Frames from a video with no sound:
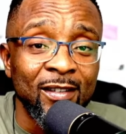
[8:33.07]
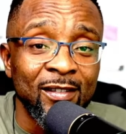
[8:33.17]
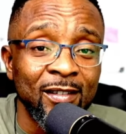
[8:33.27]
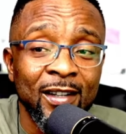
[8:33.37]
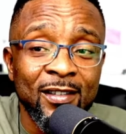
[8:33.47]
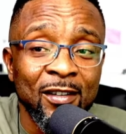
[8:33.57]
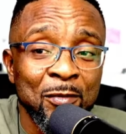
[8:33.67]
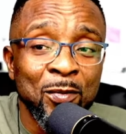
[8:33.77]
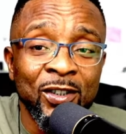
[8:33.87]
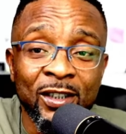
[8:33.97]
Let
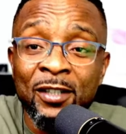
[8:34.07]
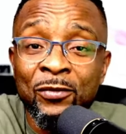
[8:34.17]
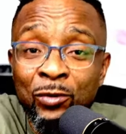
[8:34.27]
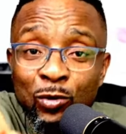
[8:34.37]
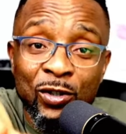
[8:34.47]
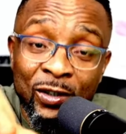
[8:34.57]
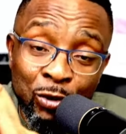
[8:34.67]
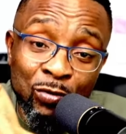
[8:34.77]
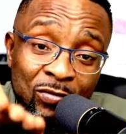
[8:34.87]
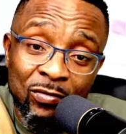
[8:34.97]
everybody, even those you
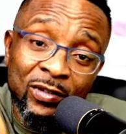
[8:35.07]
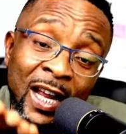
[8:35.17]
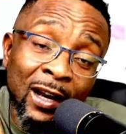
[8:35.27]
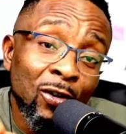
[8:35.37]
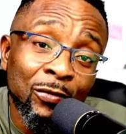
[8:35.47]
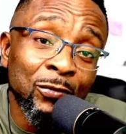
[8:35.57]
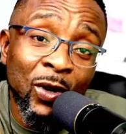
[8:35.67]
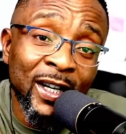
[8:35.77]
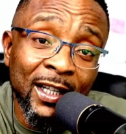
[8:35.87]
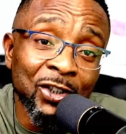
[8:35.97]
that love One
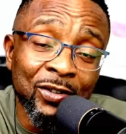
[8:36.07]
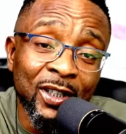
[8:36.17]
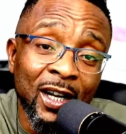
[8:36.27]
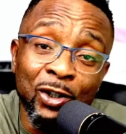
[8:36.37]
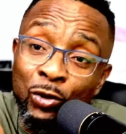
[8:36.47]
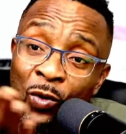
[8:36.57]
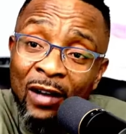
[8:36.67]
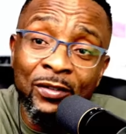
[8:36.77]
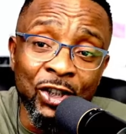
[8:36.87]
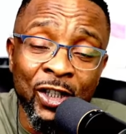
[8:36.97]
Nigeria, you have
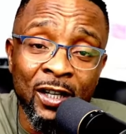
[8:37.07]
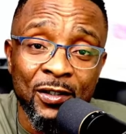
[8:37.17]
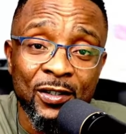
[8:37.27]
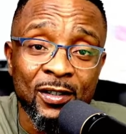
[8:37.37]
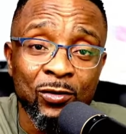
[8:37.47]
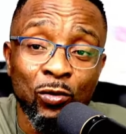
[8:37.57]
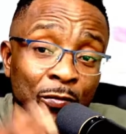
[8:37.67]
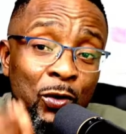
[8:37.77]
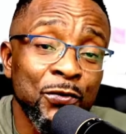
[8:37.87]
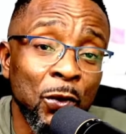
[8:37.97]
the chance to
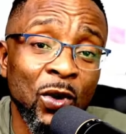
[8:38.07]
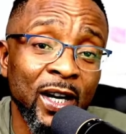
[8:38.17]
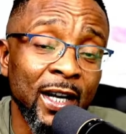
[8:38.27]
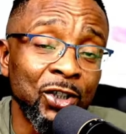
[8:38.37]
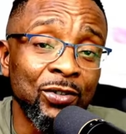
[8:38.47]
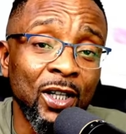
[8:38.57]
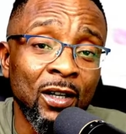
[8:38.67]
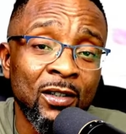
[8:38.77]
vote for One Nigeria.